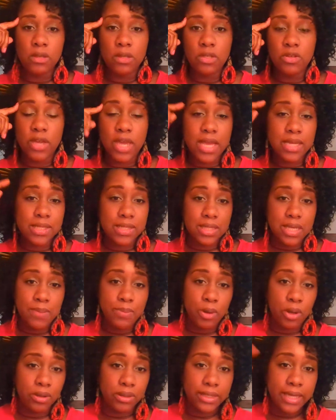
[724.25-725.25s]
You can't sleep
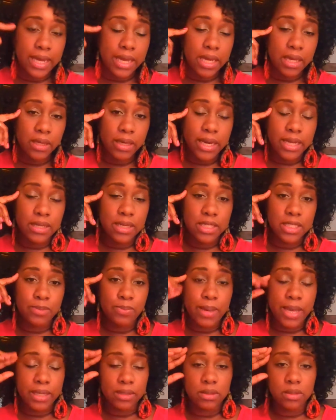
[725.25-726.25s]
all day and
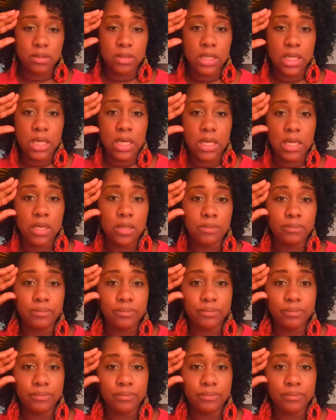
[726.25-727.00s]
expect the